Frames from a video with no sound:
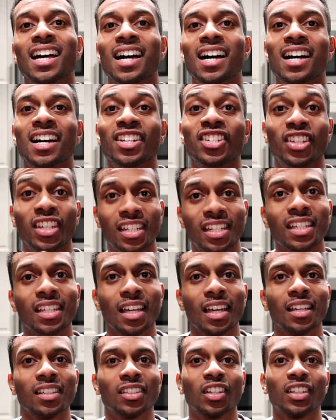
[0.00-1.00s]

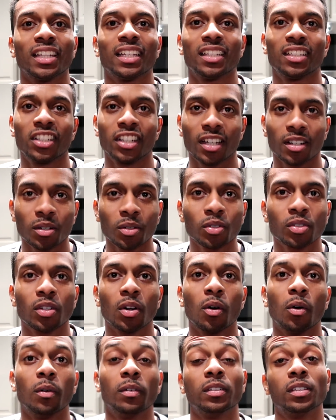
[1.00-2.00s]
GTS on the channel.
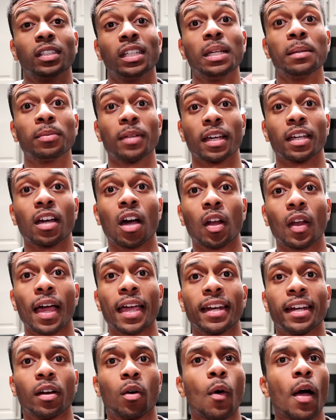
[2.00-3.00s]
So it seems like y'all
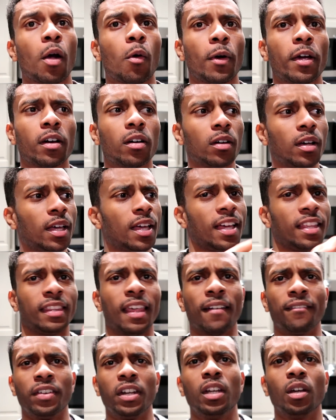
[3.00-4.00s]
liking it quite well.
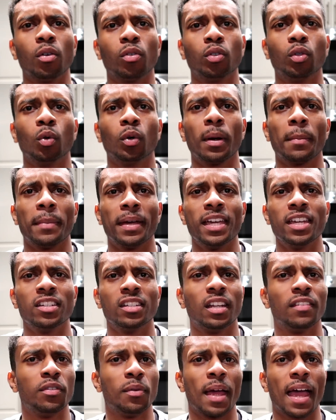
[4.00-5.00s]
That video is doing
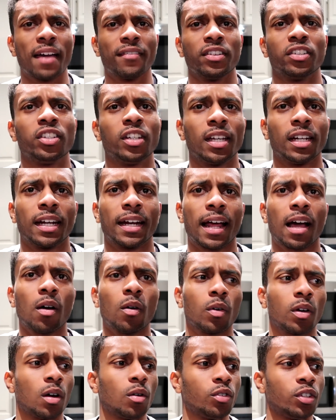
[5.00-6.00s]
amazing. If you haven't checked it
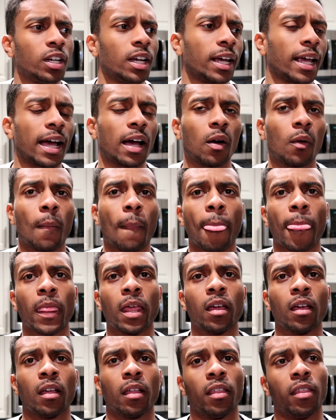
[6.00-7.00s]
out, go check out
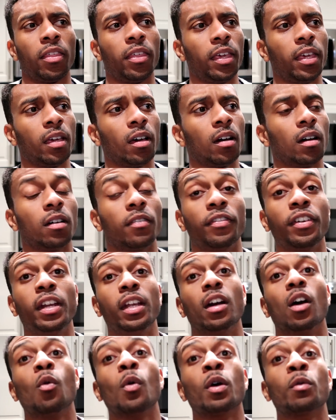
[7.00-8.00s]
the
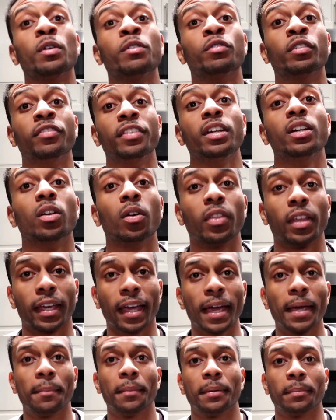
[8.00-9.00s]
video where we reveal the
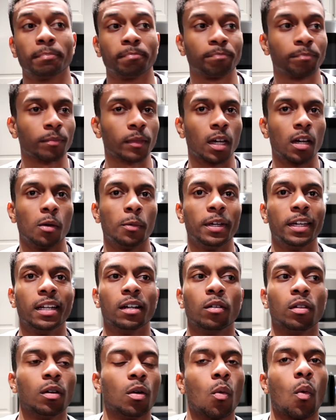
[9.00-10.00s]
Cayman. We
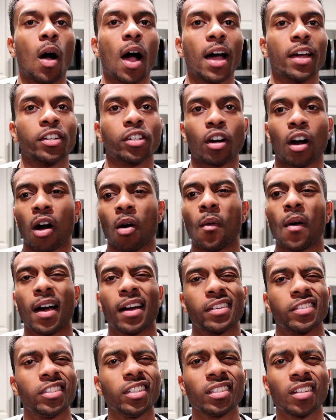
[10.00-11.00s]
get a little car
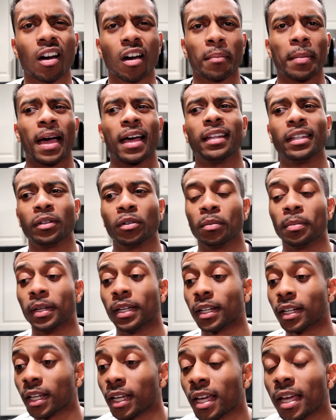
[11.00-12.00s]
wash, just talk about it a little
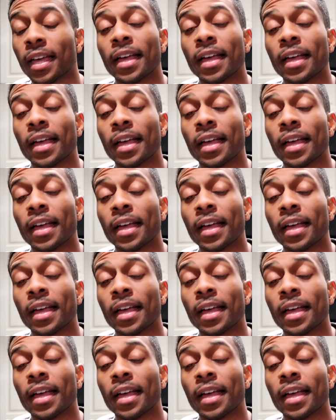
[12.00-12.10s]
bit.